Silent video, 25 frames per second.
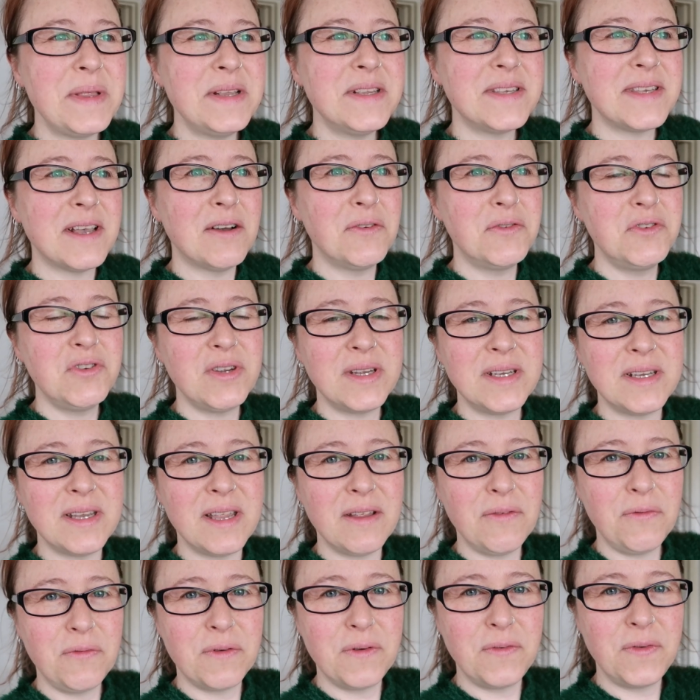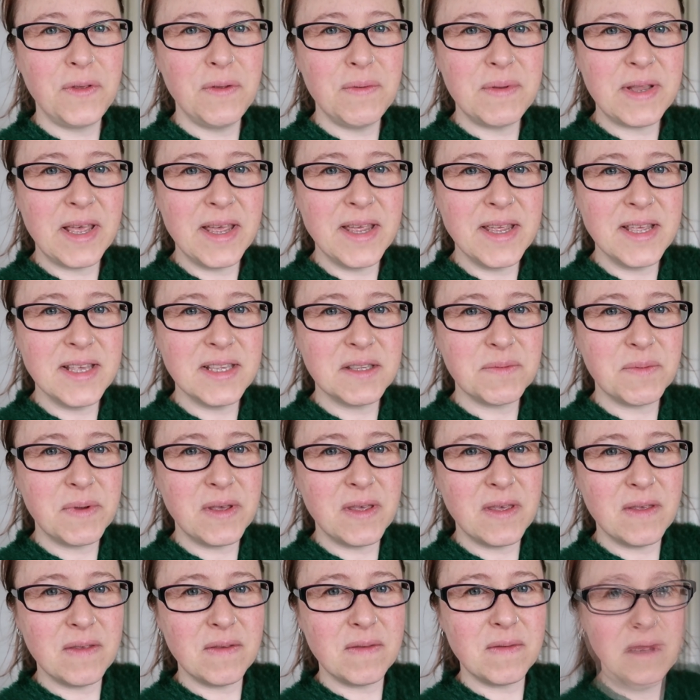Been self-treating it for a few days
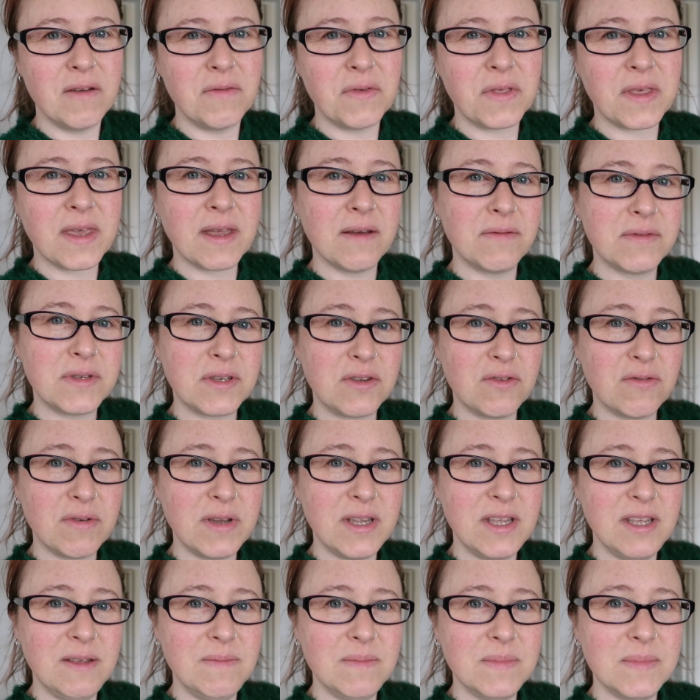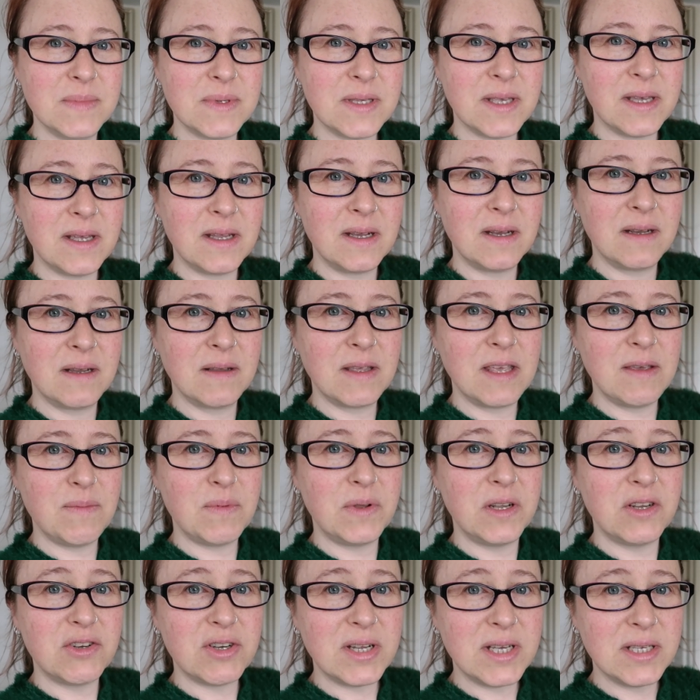with over-the-counter creams and
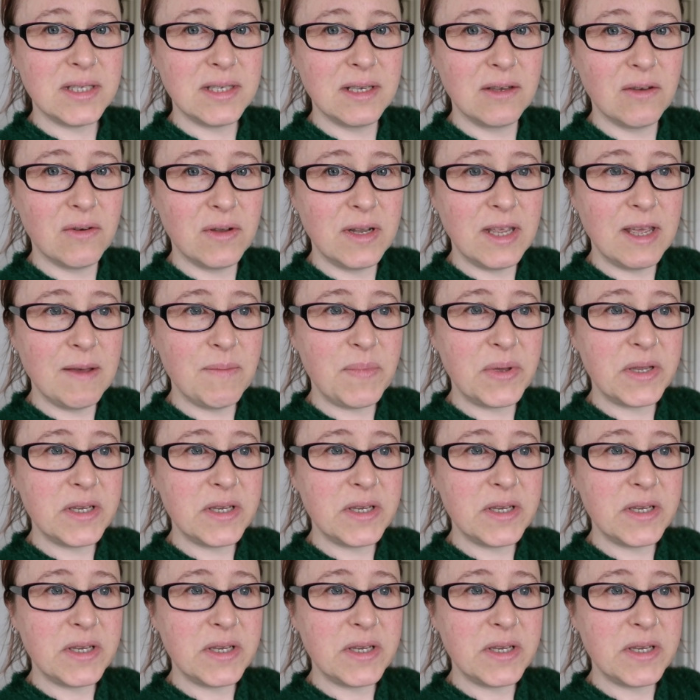keeping a dressing on it,